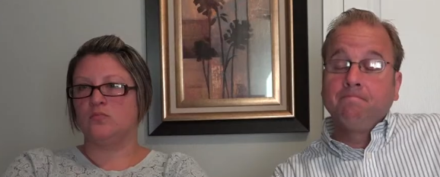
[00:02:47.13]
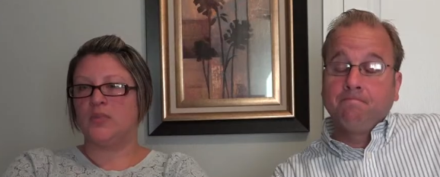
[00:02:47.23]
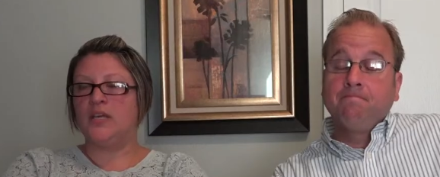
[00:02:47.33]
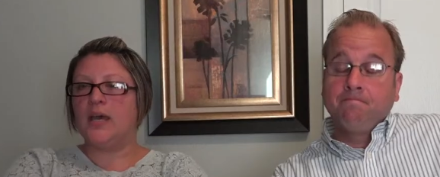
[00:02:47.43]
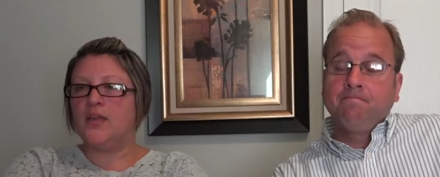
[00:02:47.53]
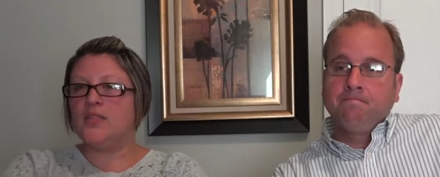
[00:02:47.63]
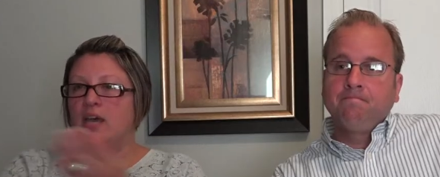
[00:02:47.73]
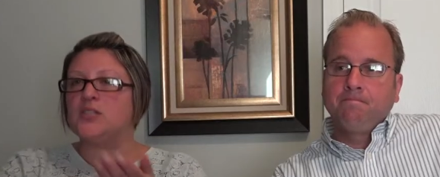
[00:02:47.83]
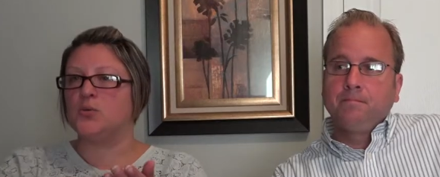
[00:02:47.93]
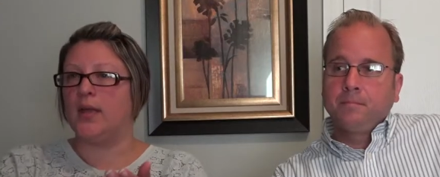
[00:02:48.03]
Speaker 1: Yeah,
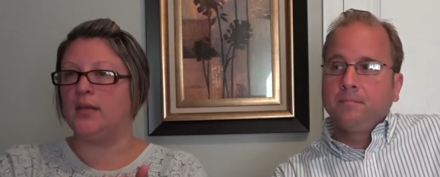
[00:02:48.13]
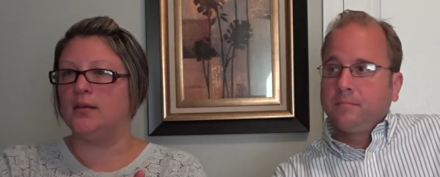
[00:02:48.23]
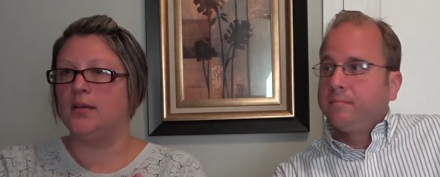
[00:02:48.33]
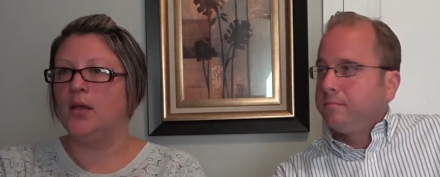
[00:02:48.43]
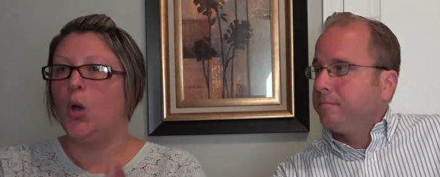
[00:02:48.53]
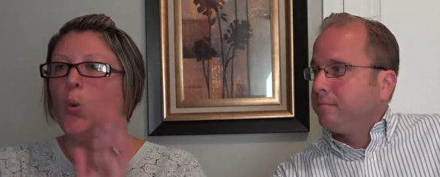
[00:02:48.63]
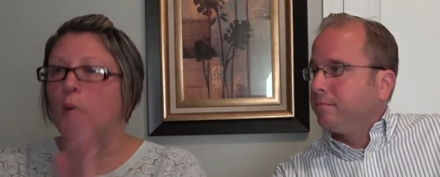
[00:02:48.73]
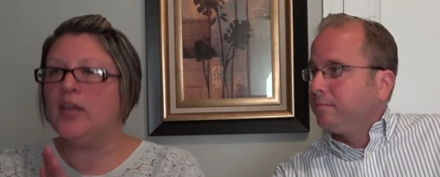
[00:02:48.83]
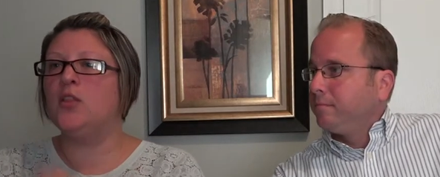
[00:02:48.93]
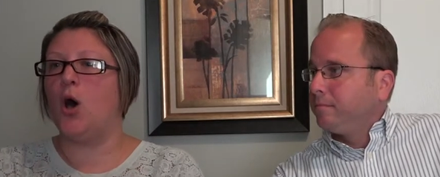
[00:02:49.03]
that's right.
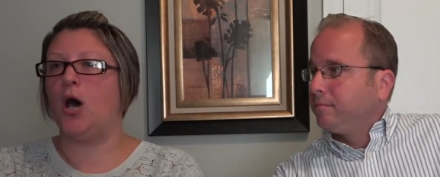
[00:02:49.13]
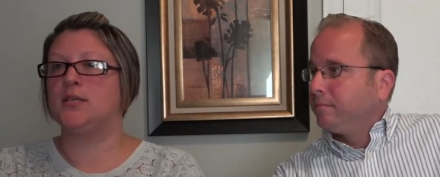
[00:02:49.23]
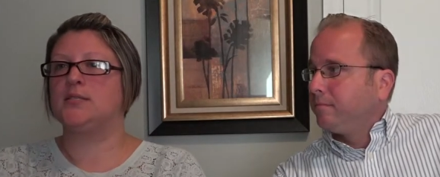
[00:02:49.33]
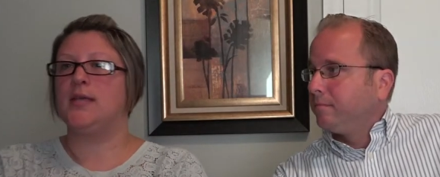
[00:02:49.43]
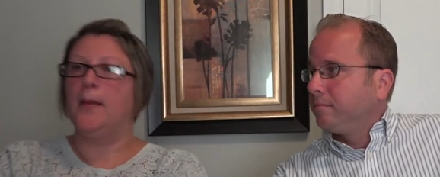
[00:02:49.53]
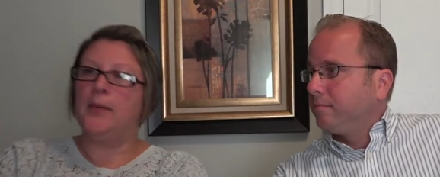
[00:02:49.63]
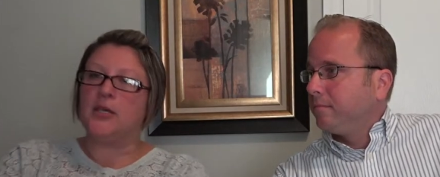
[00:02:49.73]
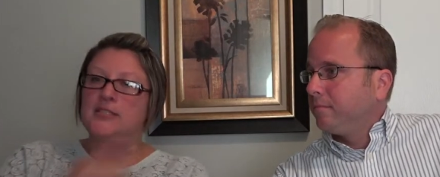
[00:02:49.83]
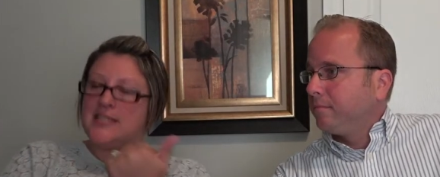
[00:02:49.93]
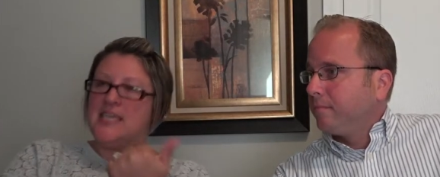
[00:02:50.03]
We lost
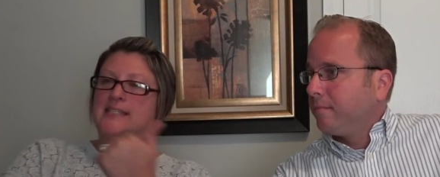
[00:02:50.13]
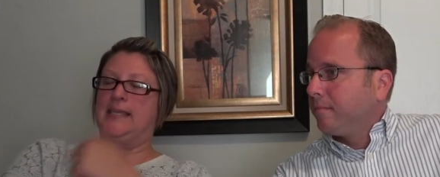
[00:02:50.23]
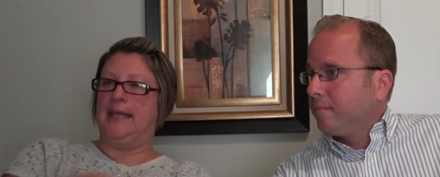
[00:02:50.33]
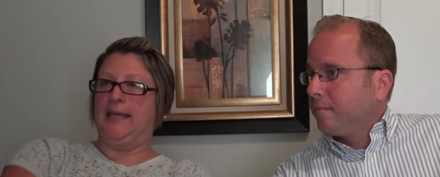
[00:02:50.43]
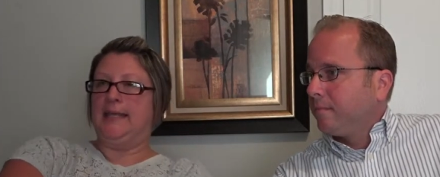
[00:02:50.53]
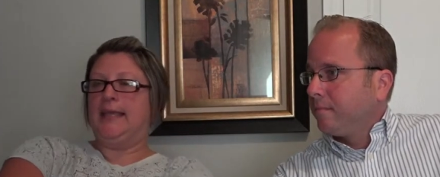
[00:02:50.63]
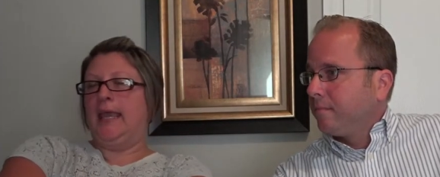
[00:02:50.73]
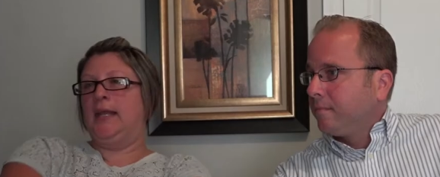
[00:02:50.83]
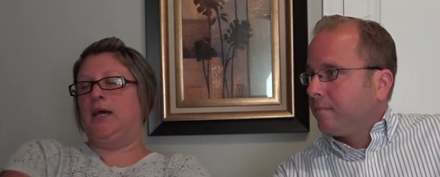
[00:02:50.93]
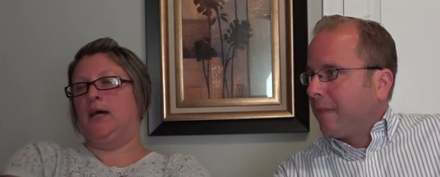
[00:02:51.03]
because this idiot
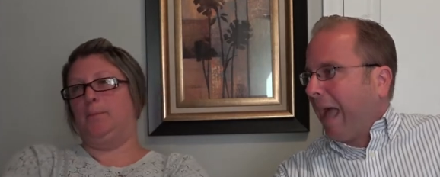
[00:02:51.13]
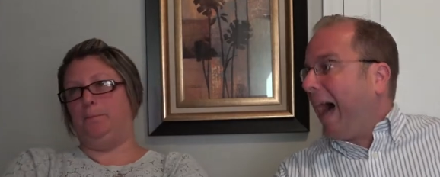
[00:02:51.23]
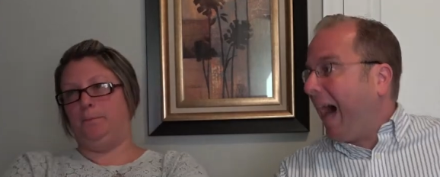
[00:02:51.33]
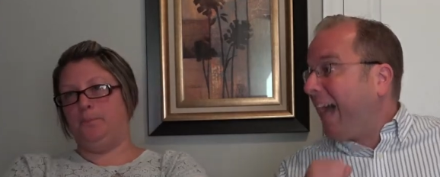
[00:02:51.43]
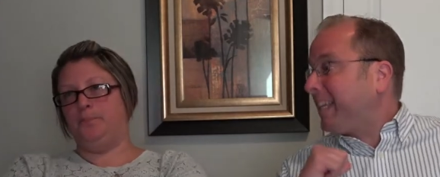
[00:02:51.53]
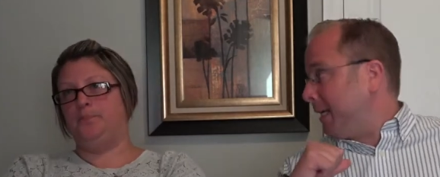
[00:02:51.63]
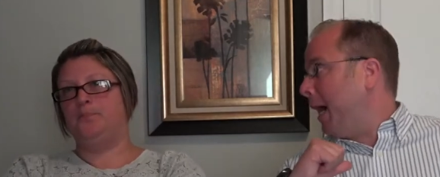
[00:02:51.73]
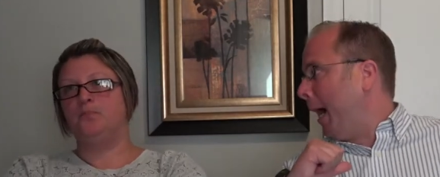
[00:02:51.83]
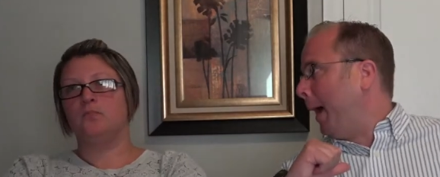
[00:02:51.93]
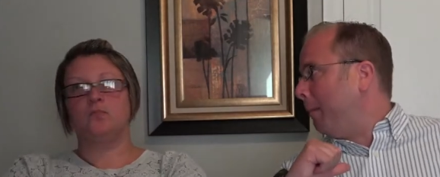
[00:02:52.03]
can't hum. I
Speaker 2: can
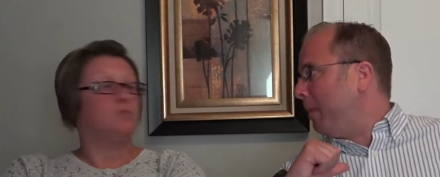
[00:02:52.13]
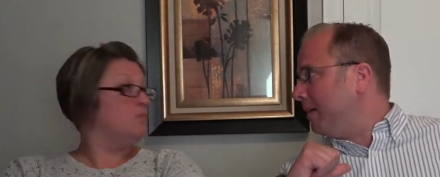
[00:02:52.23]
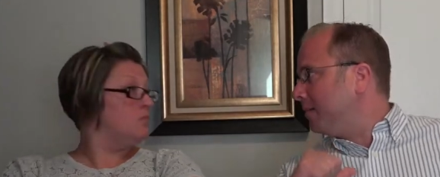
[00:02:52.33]
hum!